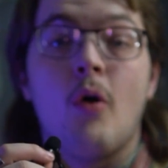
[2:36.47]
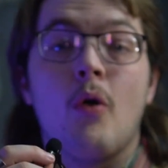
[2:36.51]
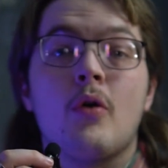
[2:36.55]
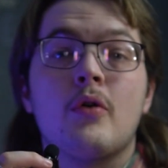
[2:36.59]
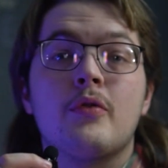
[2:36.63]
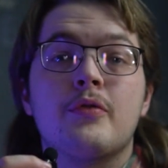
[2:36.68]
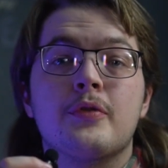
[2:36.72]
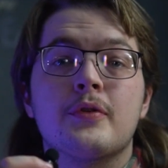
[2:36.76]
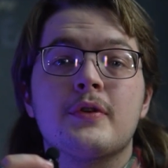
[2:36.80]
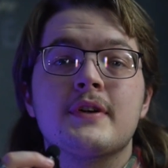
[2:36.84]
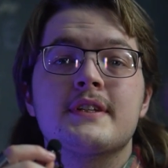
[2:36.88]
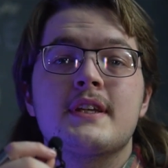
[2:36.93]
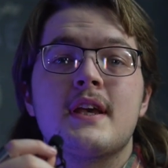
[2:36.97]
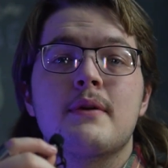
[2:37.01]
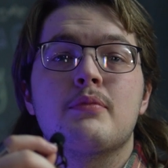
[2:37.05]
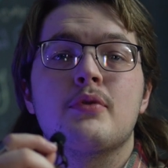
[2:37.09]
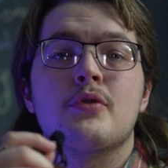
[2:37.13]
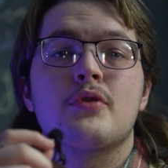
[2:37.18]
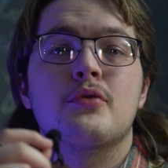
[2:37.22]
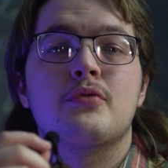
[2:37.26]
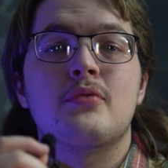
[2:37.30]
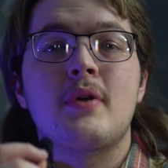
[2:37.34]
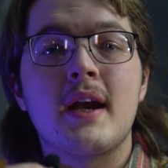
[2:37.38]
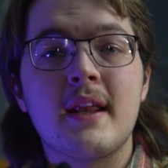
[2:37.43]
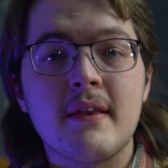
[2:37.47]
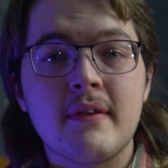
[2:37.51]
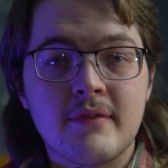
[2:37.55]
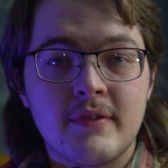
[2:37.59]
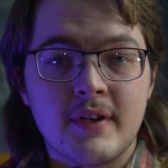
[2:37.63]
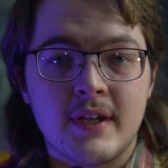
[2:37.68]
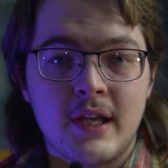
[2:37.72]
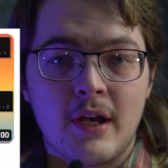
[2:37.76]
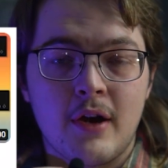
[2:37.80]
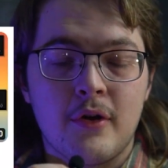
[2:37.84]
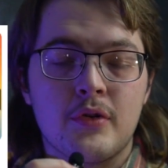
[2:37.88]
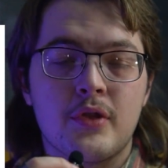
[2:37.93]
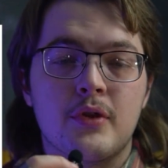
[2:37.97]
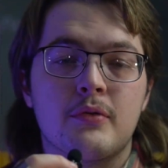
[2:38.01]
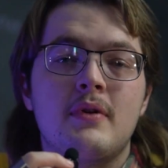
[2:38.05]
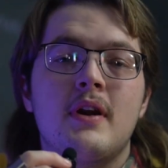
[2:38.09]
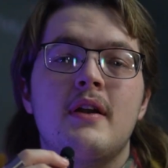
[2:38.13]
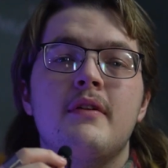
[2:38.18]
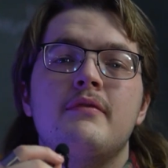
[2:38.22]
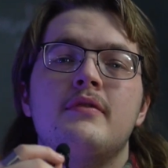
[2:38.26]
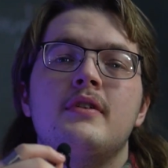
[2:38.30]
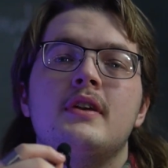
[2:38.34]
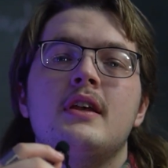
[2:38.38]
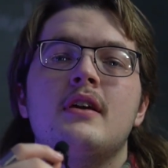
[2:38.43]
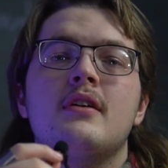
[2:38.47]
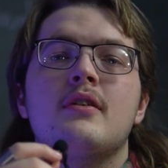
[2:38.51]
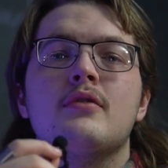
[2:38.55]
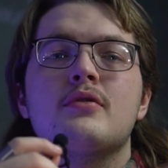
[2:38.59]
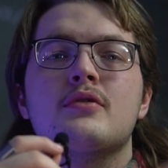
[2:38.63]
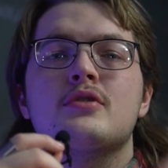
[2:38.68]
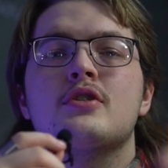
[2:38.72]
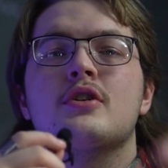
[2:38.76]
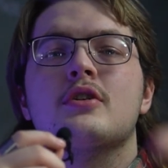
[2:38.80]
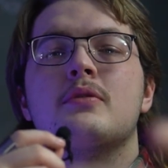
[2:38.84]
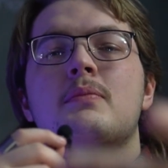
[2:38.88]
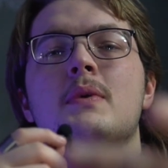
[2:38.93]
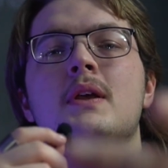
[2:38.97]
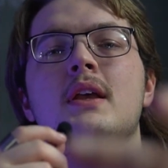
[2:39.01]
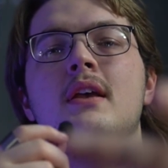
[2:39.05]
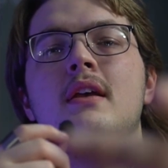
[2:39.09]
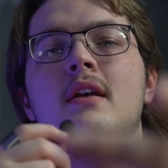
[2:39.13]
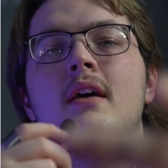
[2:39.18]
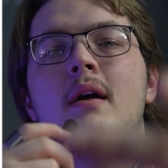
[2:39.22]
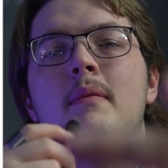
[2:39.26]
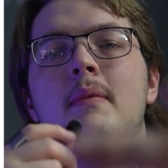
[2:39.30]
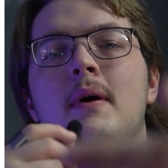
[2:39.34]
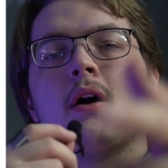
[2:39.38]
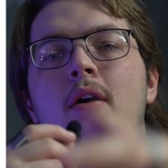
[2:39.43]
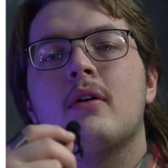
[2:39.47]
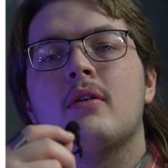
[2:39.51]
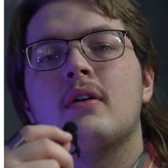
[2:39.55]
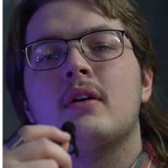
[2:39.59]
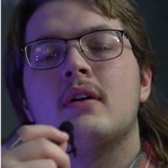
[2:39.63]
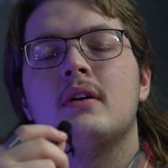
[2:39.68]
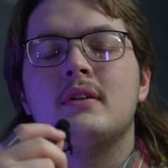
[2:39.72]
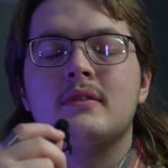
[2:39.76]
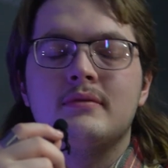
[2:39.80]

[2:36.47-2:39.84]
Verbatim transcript: or for example, the Reddit video. The Reddit video took me about